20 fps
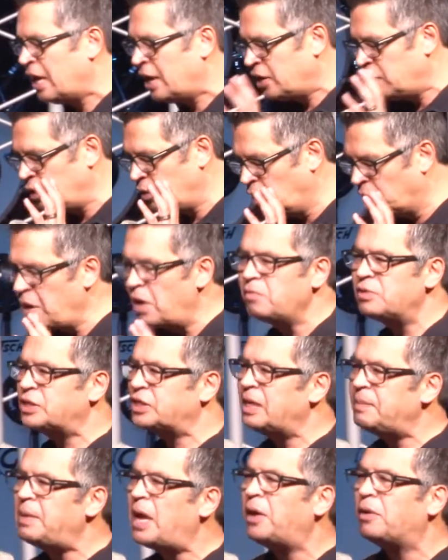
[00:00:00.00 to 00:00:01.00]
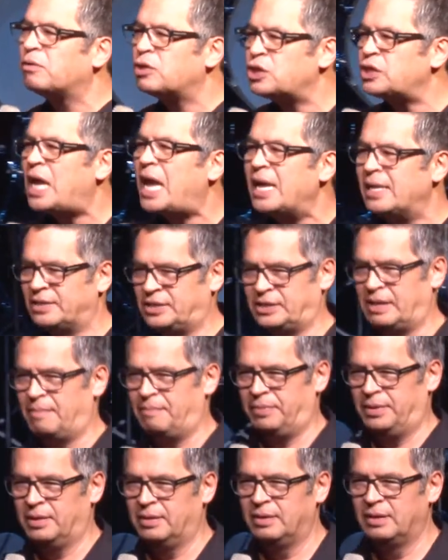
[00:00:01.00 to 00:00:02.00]
You don't seem to understand
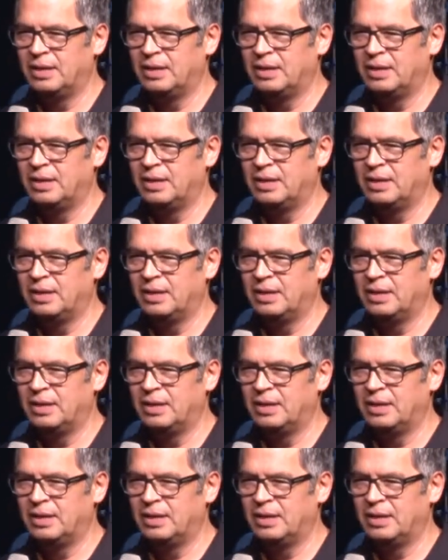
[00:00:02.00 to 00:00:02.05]
something.